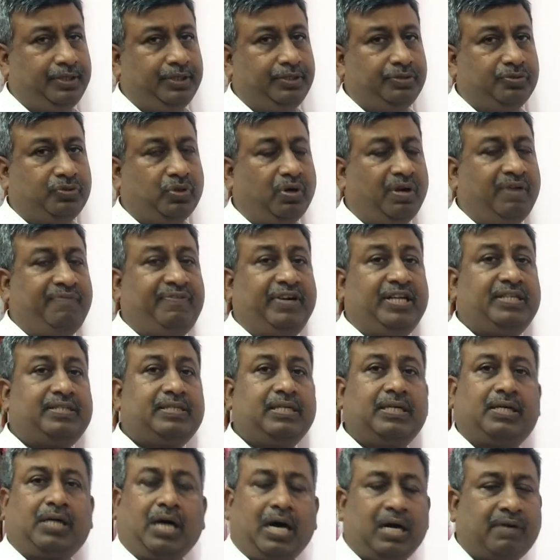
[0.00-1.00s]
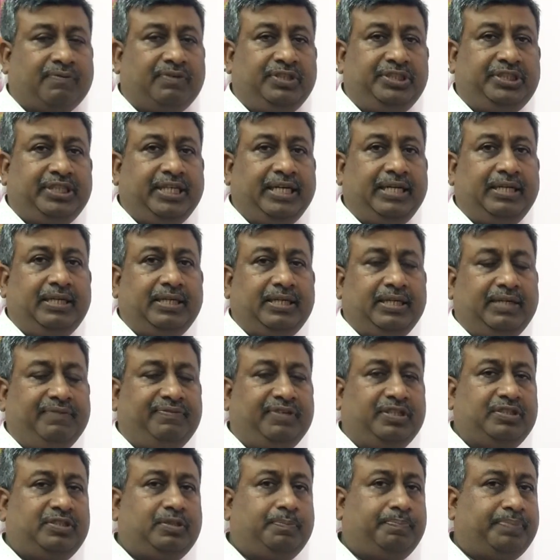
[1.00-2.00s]
So if it is in carbon chain, if
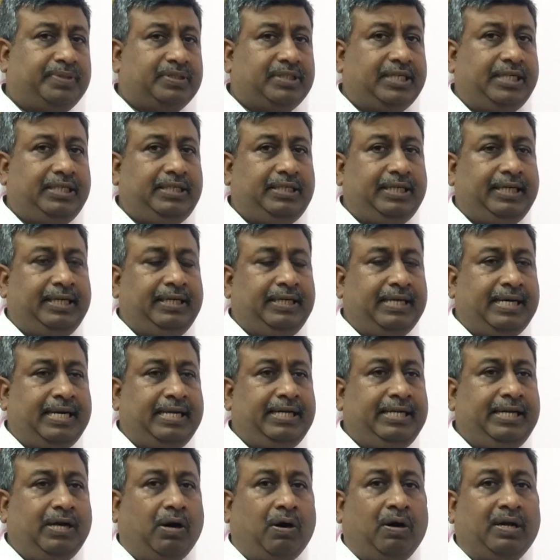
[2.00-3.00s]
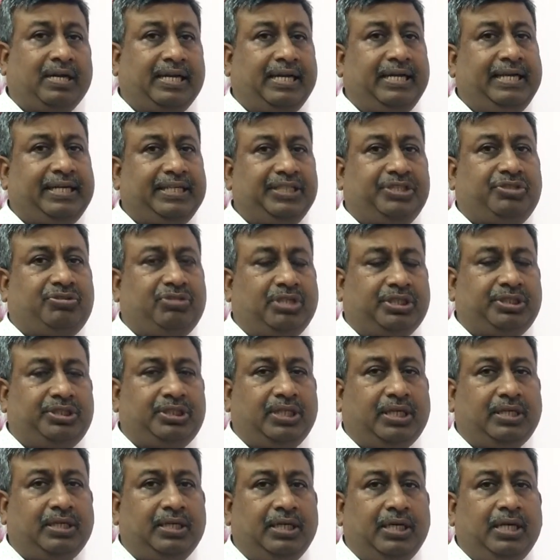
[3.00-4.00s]
it is present in any organic
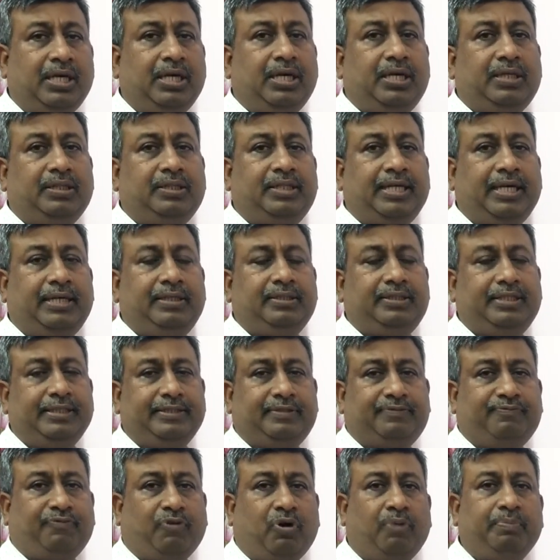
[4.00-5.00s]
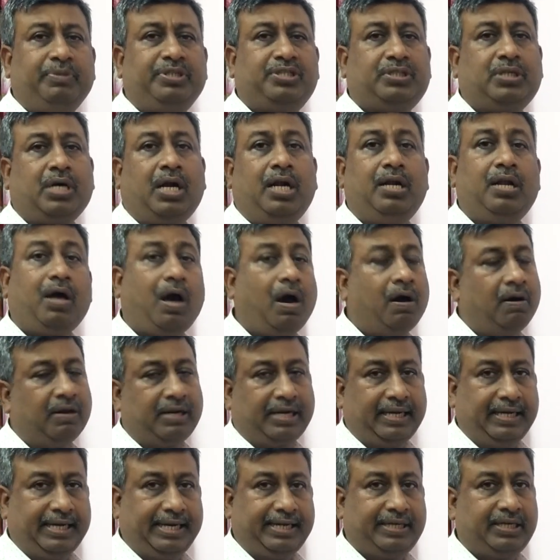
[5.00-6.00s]
structure, then this form is called
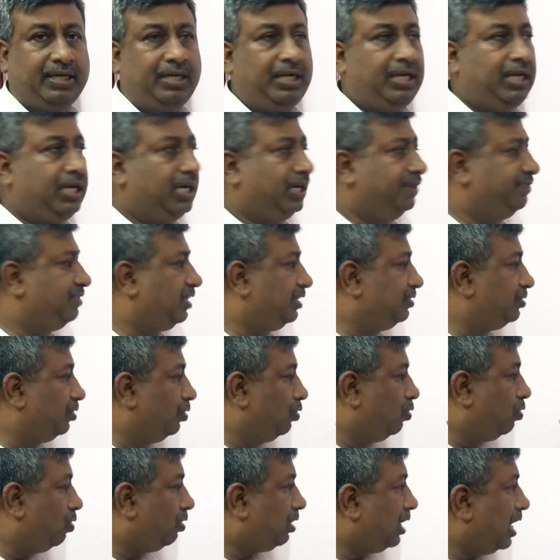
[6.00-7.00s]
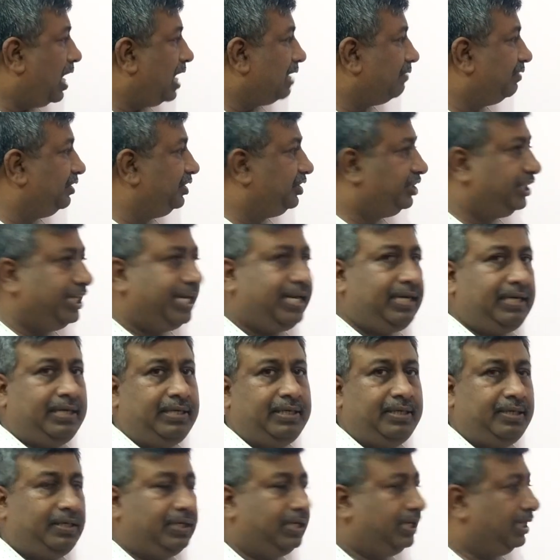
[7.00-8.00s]
organic. If there is no carbon chain,
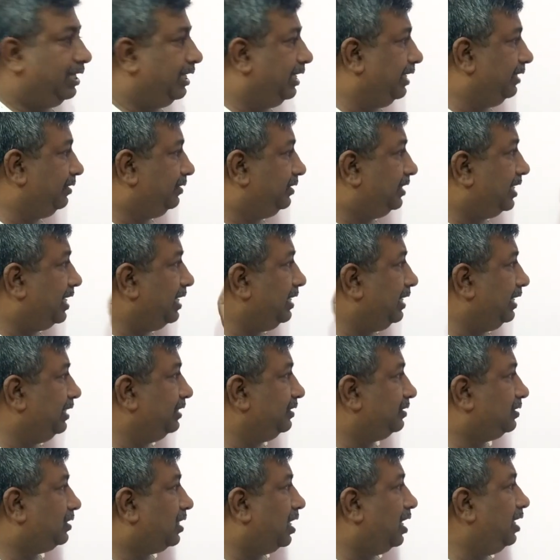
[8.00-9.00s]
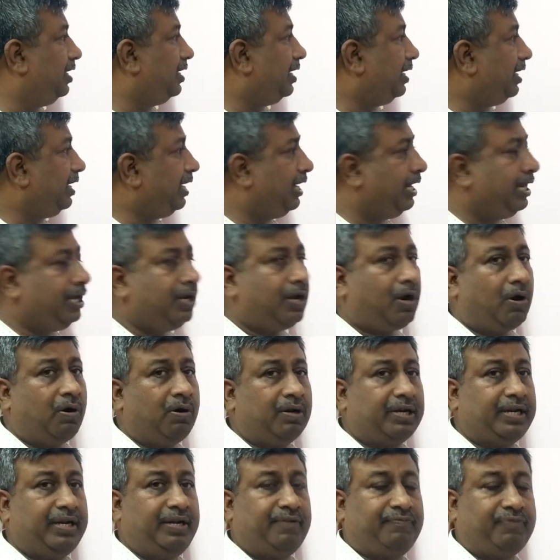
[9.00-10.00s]
and then it is called
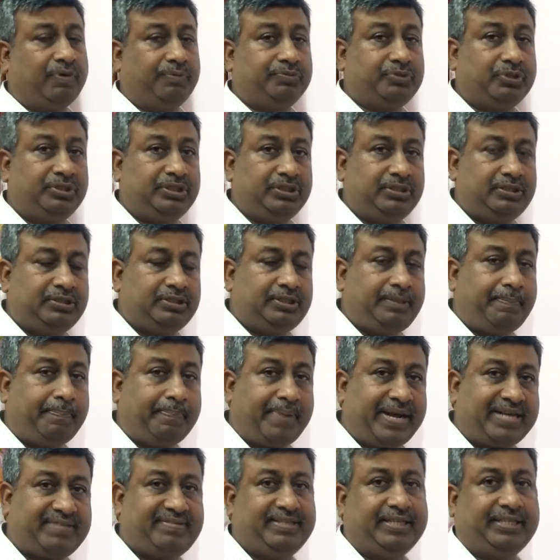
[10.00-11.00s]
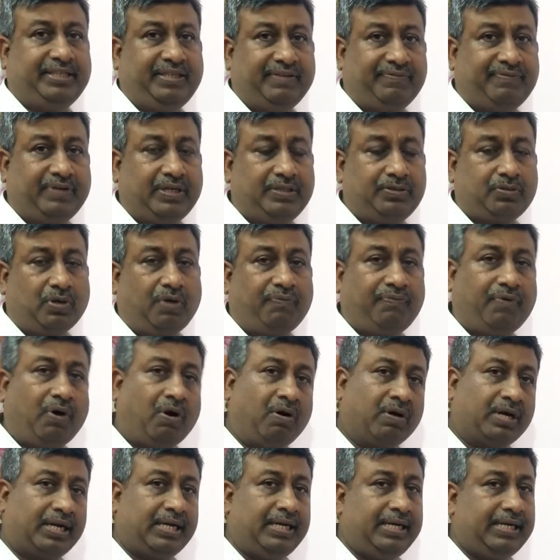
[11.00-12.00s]
inorganic form. So this is the basic difference of
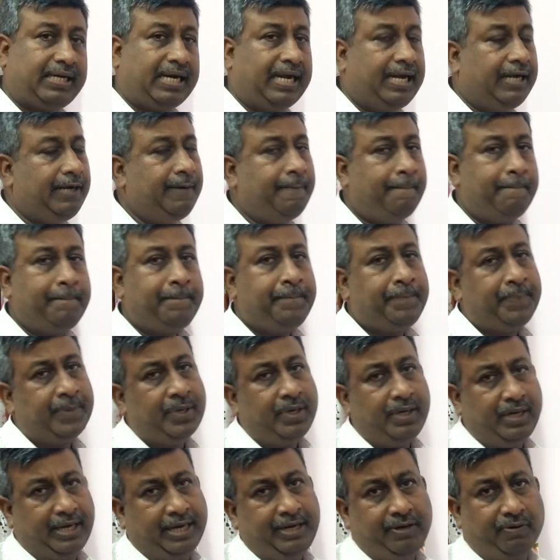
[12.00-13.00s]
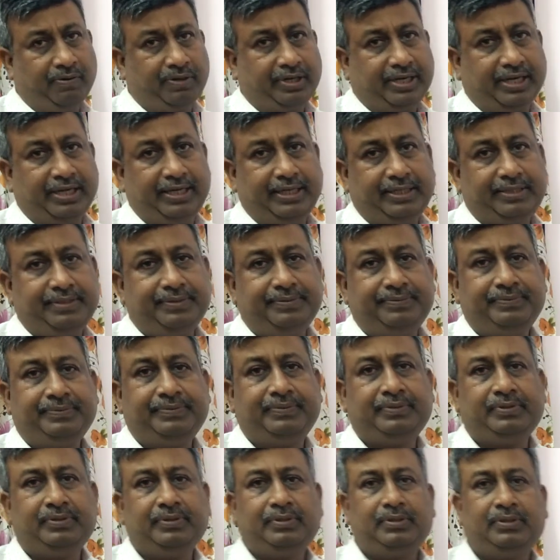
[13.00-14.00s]
organic and inorganic.
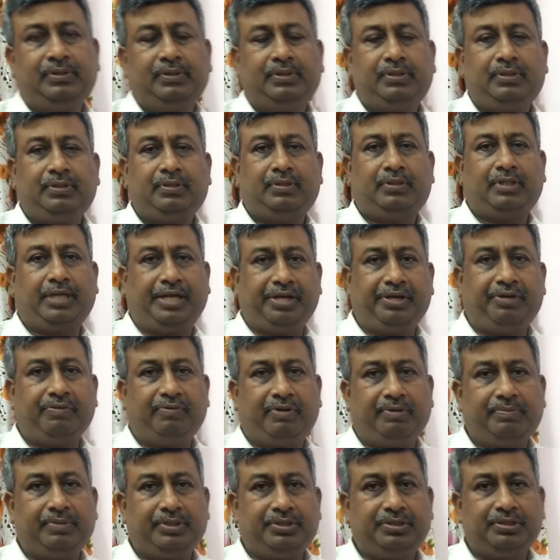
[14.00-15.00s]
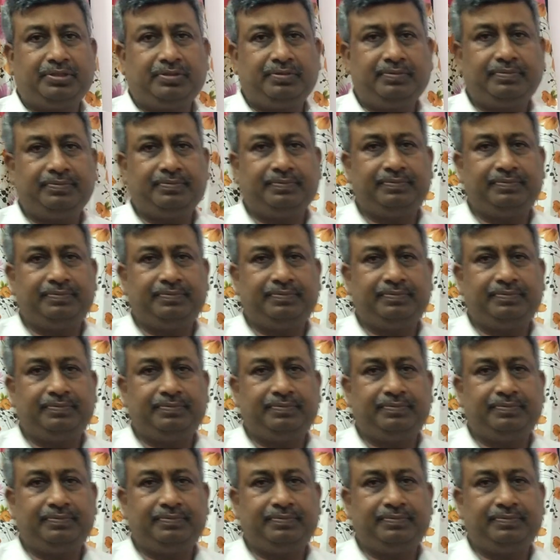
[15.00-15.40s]
Thank you very much.